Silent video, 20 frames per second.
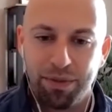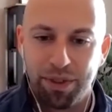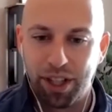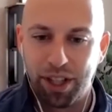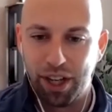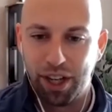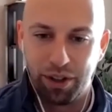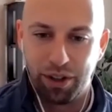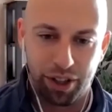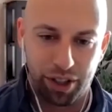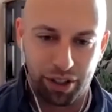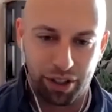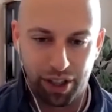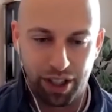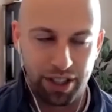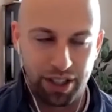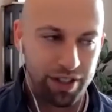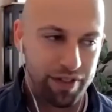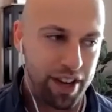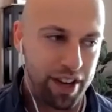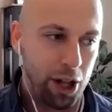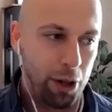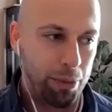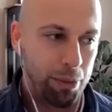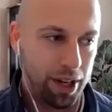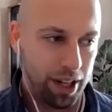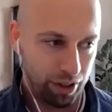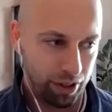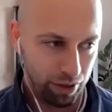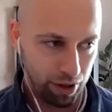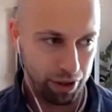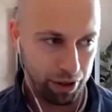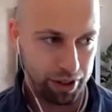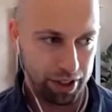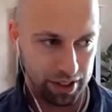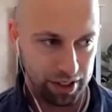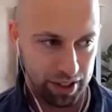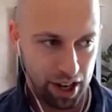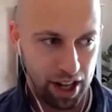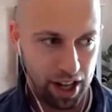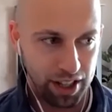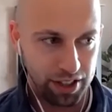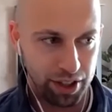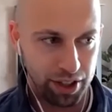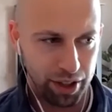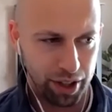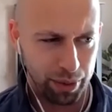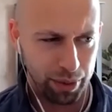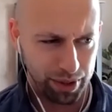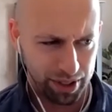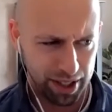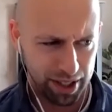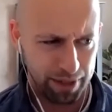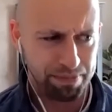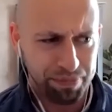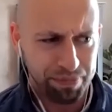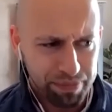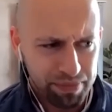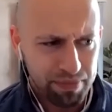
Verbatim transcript: you know the the development and growth has gone. So there was a